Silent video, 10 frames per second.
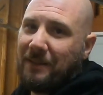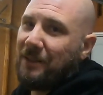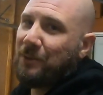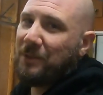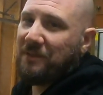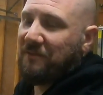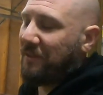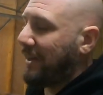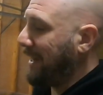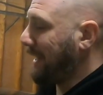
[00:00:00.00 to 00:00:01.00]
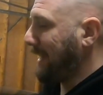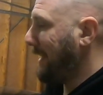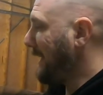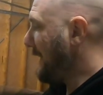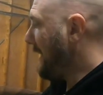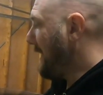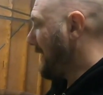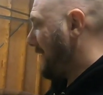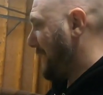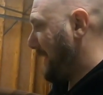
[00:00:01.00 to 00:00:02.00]
The dude was a flake.
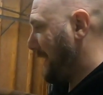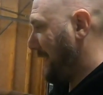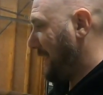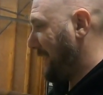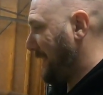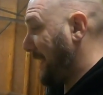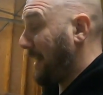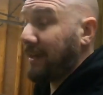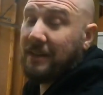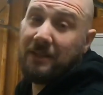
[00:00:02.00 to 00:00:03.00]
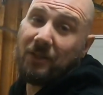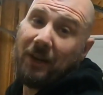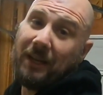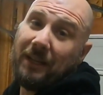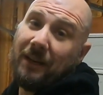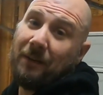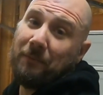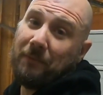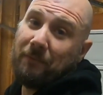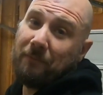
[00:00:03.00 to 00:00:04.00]
And yeah, so I ended
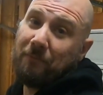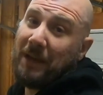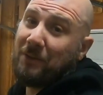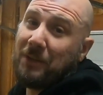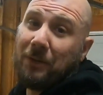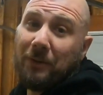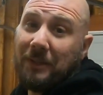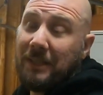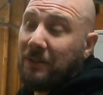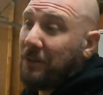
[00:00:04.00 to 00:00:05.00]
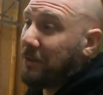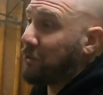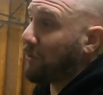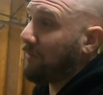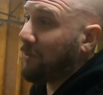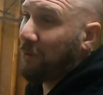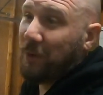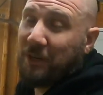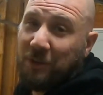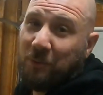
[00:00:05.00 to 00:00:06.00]
up bouncing on the deal. Drove all the
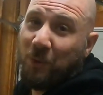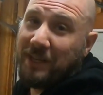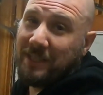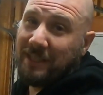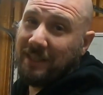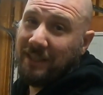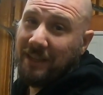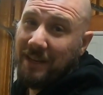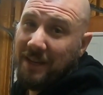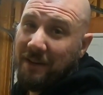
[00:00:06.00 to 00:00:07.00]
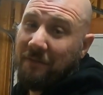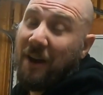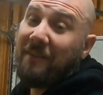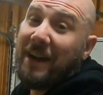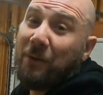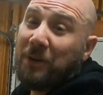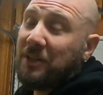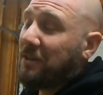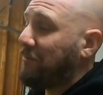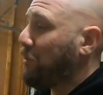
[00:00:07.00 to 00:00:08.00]
way home, wasted 5
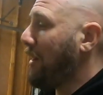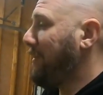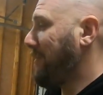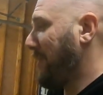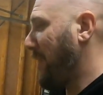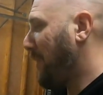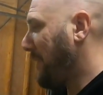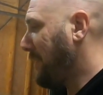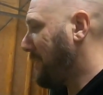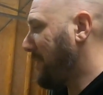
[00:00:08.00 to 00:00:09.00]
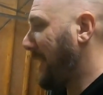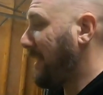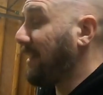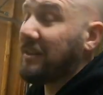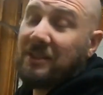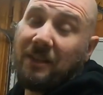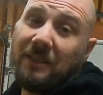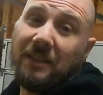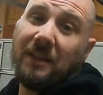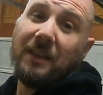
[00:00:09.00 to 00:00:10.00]
hours of driving for nothing, so that kind of
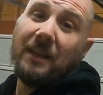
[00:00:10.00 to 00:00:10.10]
sucked.